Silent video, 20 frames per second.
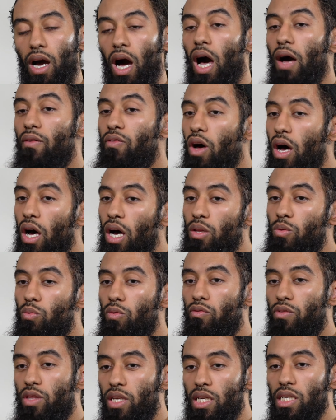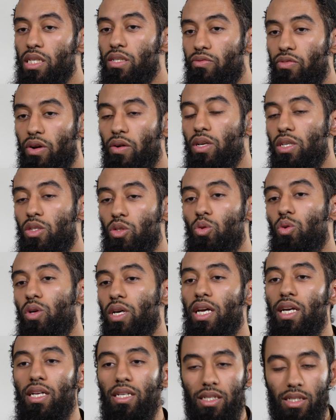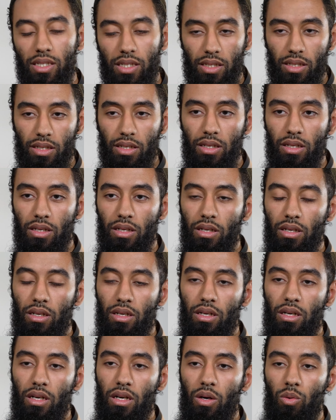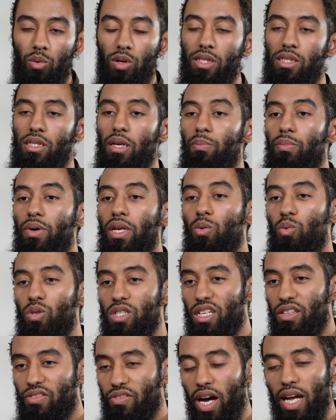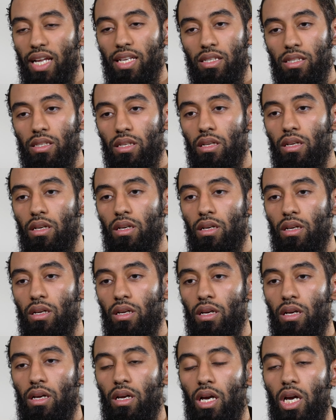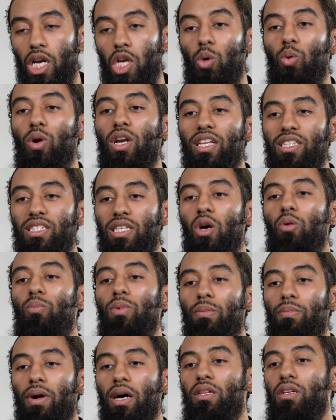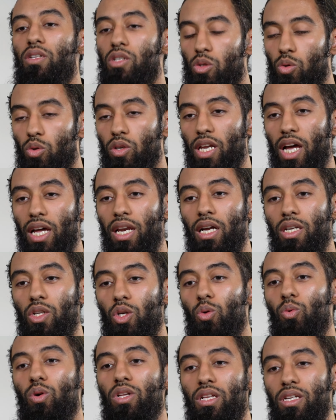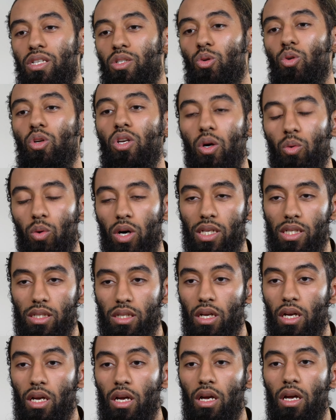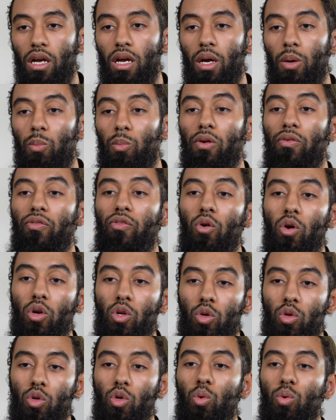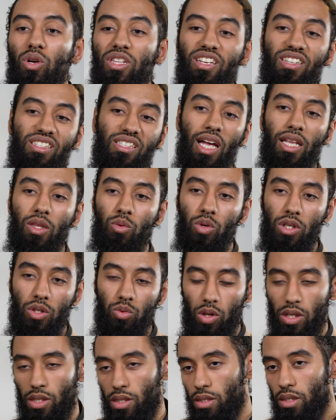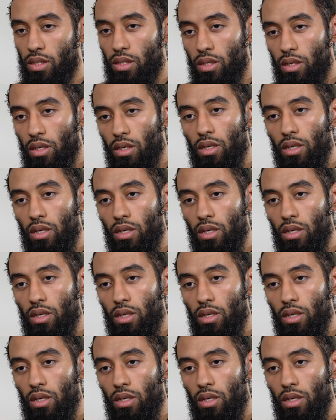I've heard with these very 2 ears, when somebody was advised, you want to tell me about the sunnah, and I knew what the sunnah was before you knew what the sandwich was.